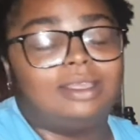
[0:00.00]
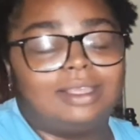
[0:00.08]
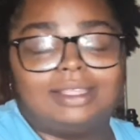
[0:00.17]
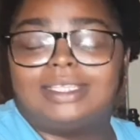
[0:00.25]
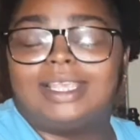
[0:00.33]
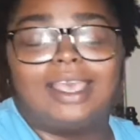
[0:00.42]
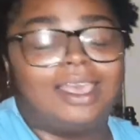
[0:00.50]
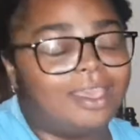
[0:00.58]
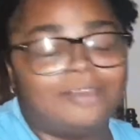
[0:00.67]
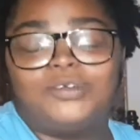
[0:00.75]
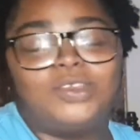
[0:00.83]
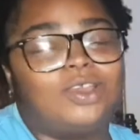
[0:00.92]
it's
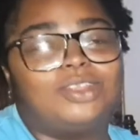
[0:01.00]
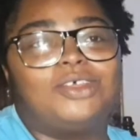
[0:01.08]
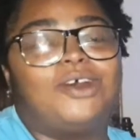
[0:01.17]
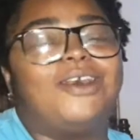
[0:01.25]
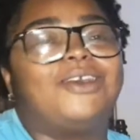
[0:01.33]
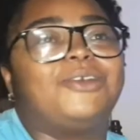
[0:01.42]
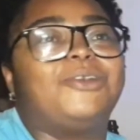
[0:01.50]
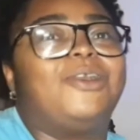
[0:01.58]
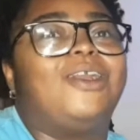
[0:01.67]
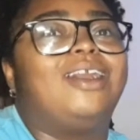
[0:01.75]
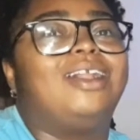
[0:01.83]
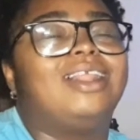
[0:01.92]
heavy on the
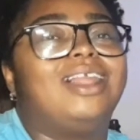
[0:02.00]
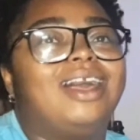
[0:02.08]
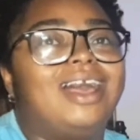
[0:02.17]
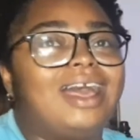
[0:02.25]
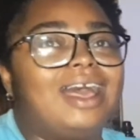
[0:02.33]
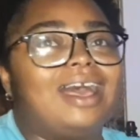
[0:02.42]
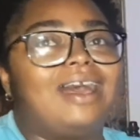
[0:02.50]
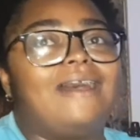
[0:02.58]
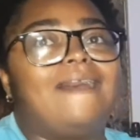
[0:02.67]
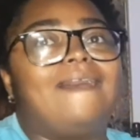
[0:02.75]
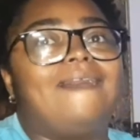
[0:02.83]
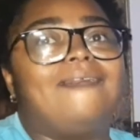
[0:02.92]
alcohol,
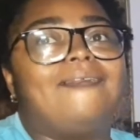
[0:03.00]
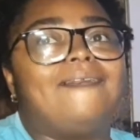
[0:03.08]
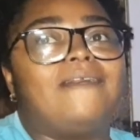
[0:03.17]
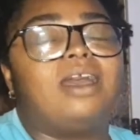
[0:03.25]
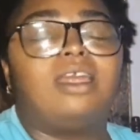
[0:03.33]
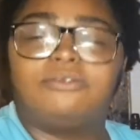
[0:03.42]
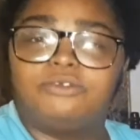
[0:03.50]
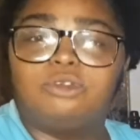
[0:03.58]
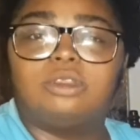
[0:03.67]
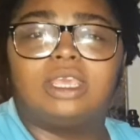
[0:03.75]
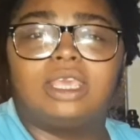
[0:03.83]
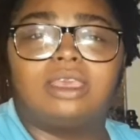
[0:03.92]
and
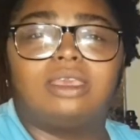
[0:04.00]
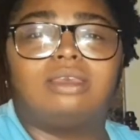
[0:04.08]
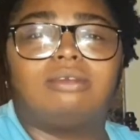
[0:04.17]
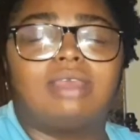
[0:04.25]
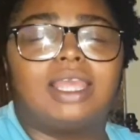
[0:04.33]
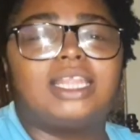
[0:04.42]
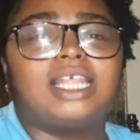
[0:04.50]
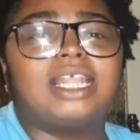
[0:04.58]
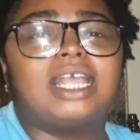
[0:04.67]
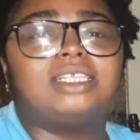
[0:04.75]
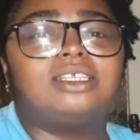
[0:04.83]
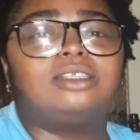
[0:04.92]
fruit cake. I think
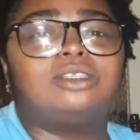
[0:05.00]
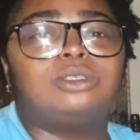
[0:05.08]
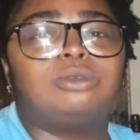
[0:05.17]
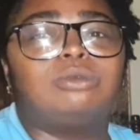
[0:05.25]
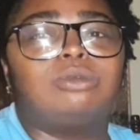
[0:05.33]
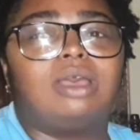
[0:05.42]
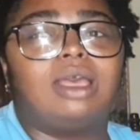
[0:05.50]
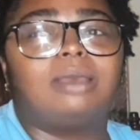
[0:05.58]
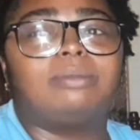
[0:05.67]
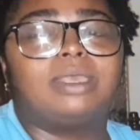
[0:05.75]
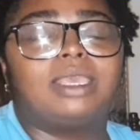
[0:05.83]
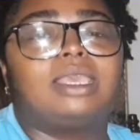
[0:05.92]
that's the two
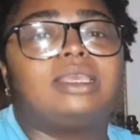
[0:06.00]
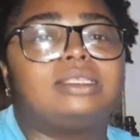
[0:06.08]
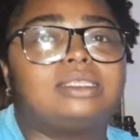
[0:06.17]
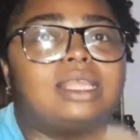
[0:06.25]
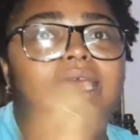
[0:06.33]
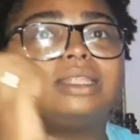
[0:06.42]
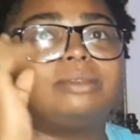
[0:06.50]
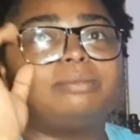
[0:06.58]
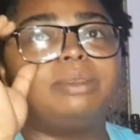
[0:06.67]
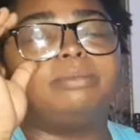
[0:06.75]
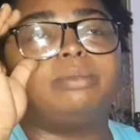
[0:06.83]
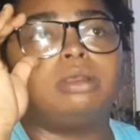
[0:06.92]
cakes that
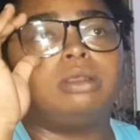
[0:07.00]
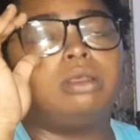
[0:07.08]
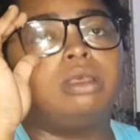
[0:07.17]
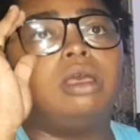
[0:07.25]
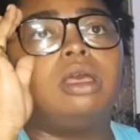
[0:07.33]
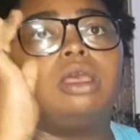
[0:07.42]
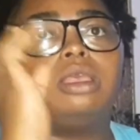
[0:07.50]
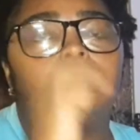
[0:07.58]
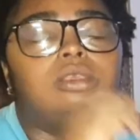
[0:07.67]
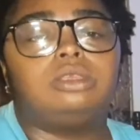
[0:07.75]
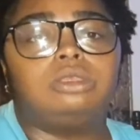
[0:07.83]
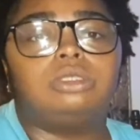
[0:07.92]
people
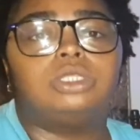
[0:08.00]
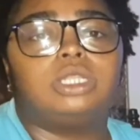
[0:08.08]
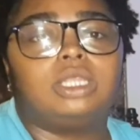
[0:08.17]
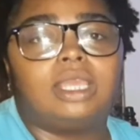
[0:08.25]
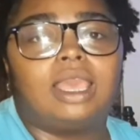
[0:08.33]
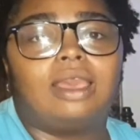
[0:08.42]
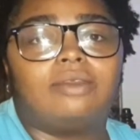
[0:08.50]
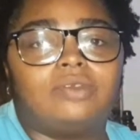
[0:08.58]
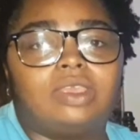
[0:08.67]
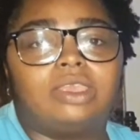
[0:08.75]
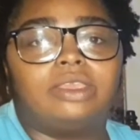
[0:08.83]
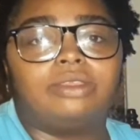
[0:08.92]
usually have
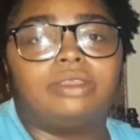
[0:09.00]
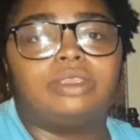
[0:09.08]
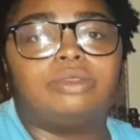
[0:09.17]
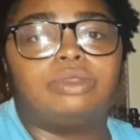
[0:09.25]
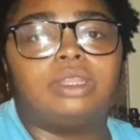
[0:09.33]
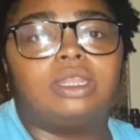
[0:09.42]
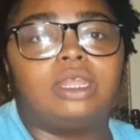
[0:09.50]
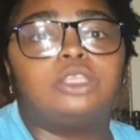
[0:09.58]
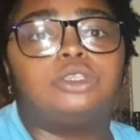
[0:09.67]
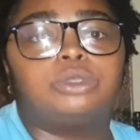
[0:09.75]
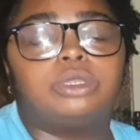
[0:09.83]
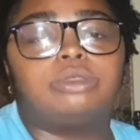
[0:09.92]
here in Grenada
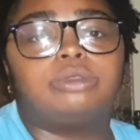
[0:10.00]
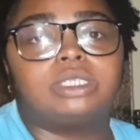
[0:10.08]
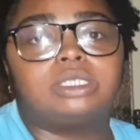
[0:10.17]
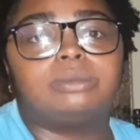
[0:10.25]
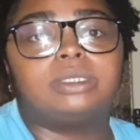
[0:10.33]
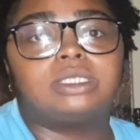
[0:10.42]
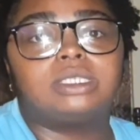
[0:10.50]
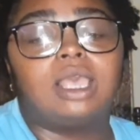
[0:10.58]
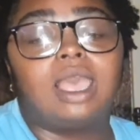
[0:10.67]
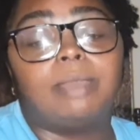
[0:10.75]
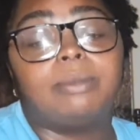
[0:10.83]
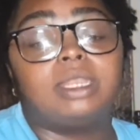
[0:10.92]
during Christmas.
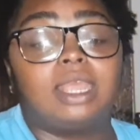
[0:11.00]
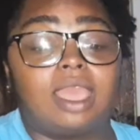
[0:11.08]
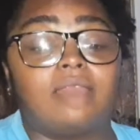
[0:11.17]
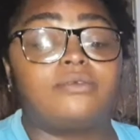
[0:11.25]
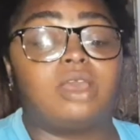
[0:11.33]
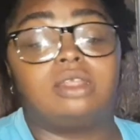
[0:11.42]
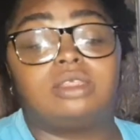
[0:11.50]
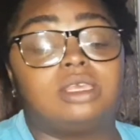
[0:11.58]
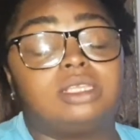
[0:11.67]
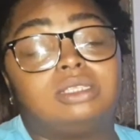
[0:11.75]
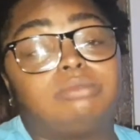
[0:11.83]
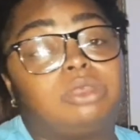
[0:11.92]
I mean, they have
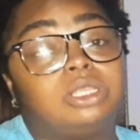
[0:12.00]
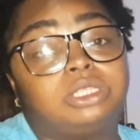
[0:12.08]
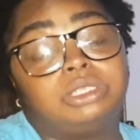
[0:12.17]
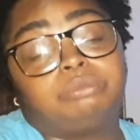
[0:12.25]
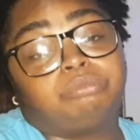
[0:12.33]
others, but